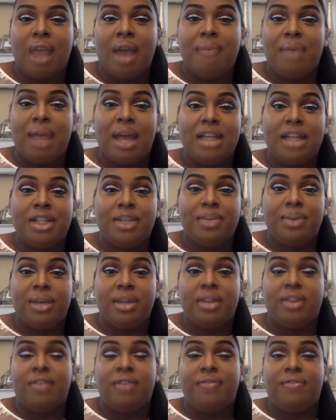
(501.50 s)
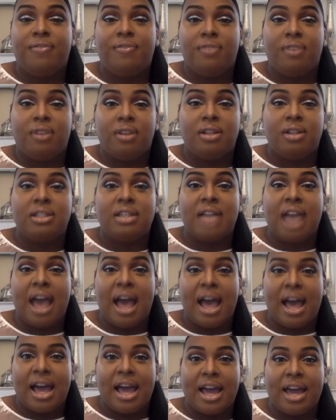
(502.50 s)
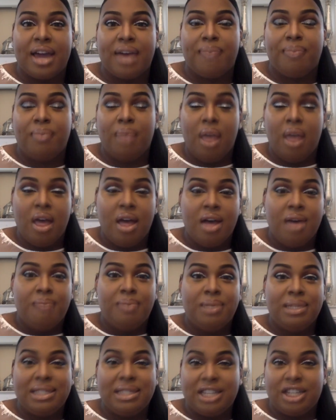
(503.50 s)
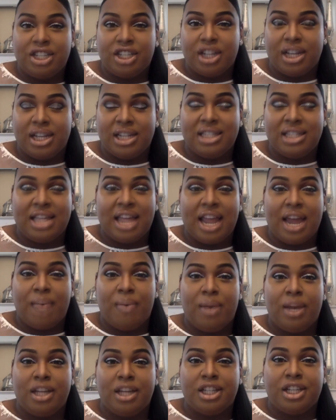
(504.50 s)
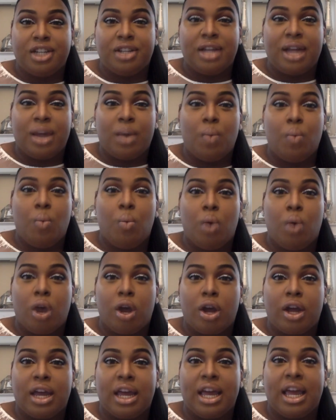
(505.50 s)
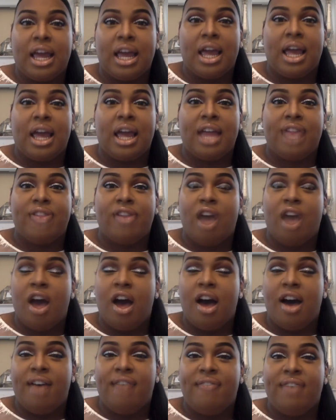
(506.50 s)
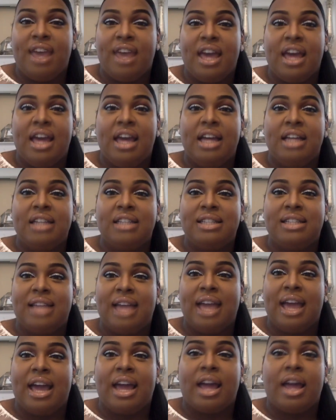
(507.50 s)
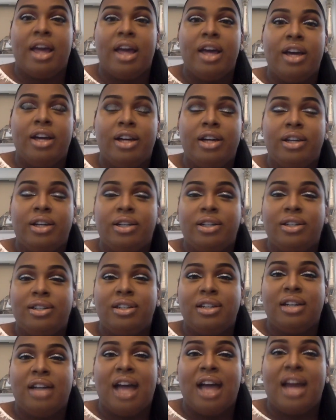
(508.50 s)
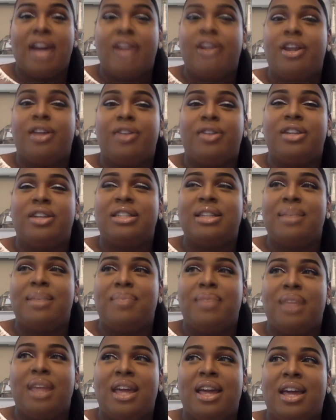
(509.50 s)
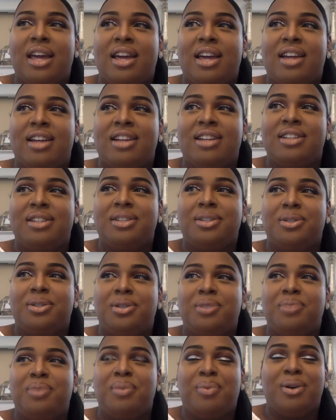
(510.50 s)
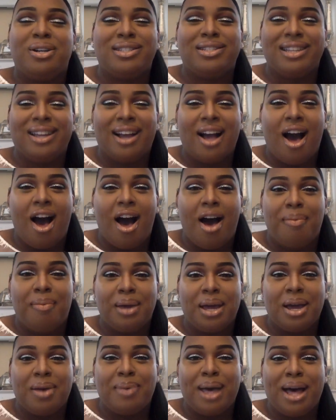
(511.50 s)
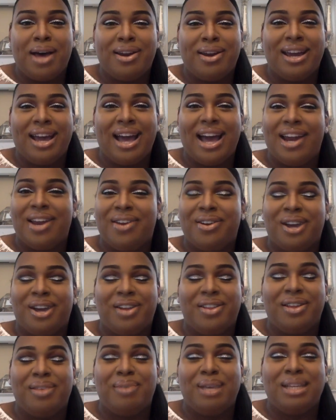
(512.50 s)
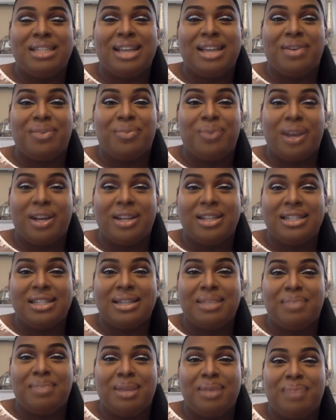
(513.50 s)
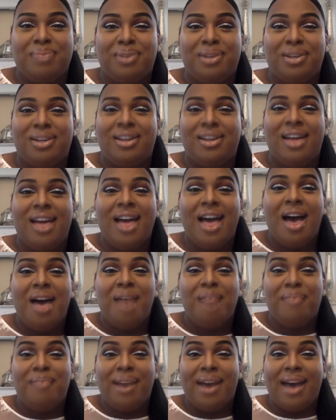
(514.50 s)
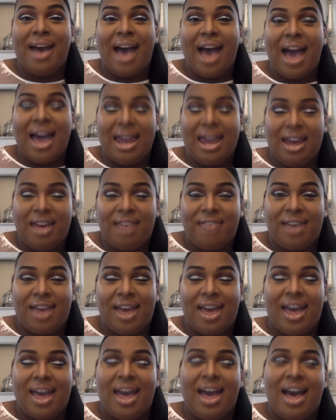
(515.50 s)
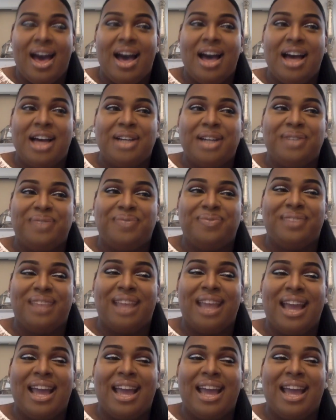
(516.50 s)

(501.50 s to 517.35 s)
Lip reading: not doing the full time position that I want to do, like working in the office. Like, I don't know, there's something to me personally calming about it. I don't know, that may sound weird to some people, but I love it. And